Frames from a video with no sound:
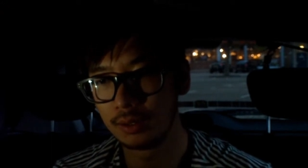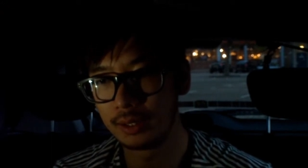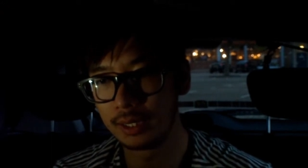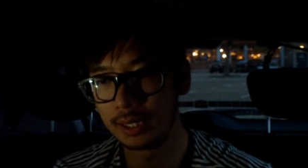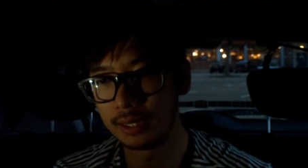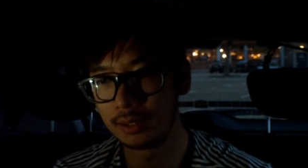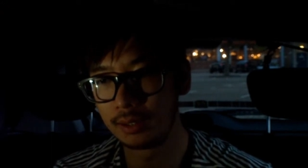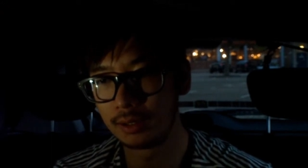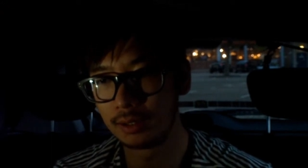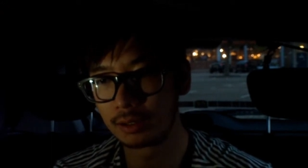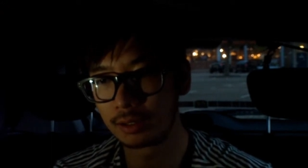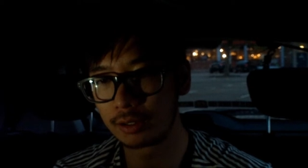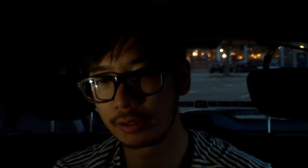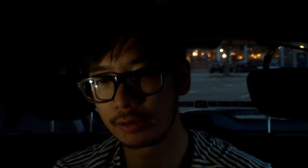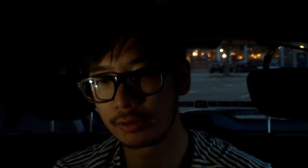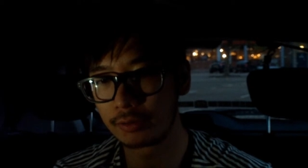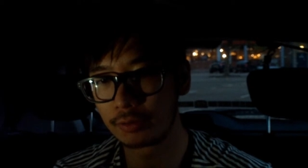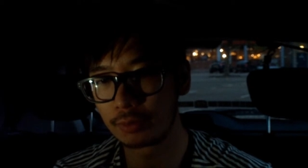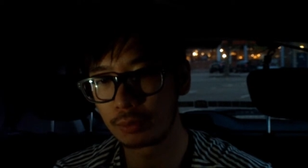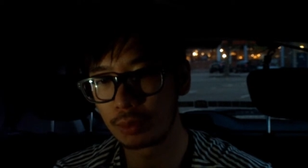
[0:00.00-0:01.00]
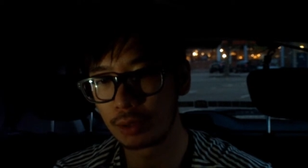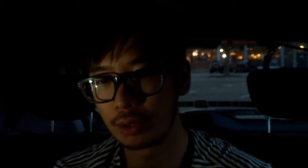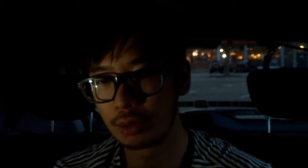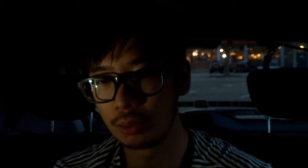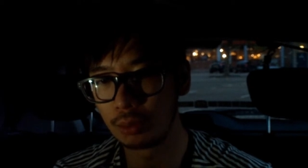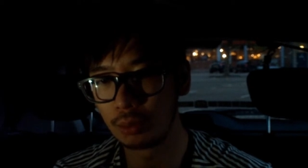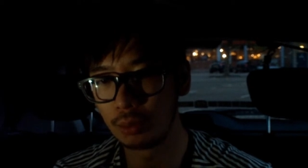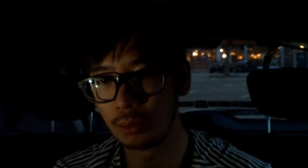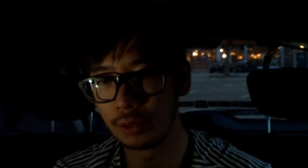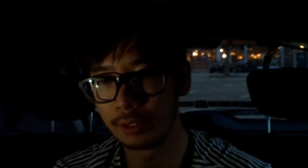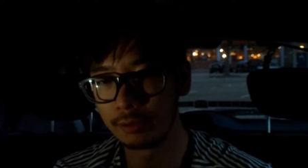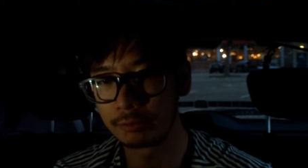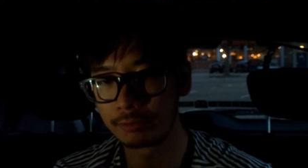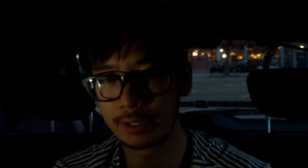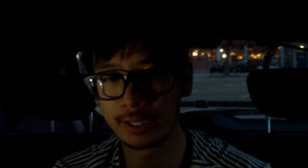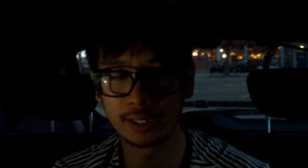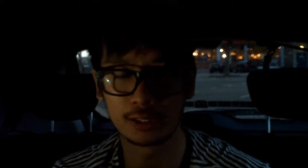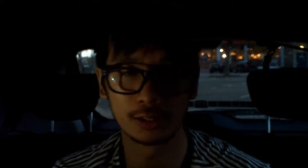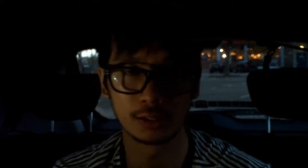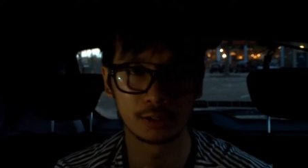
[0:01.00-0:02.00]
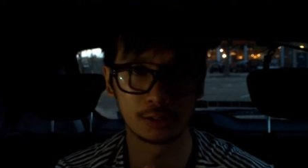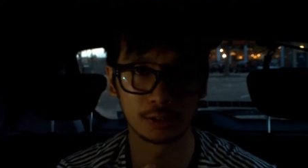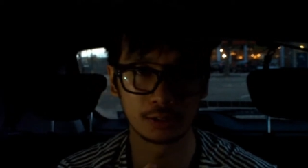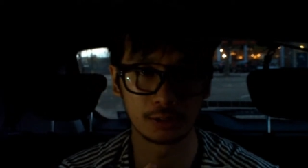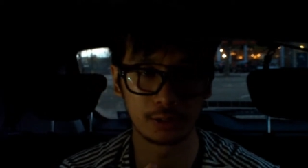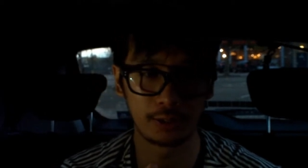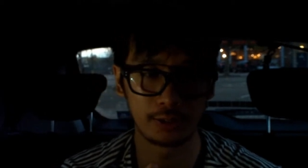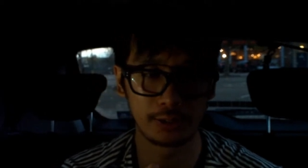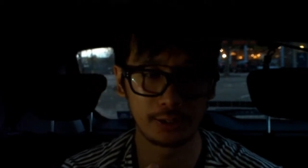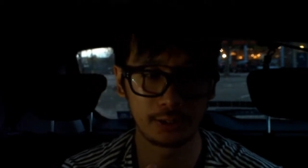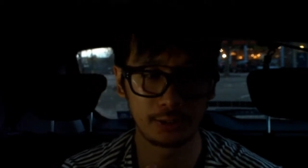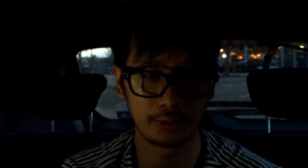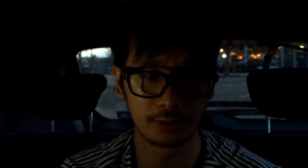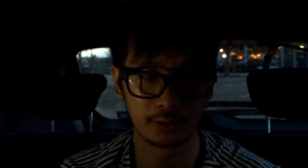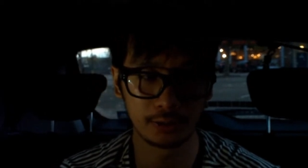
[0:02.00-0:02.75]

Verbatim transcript: then a lot of what we face in society,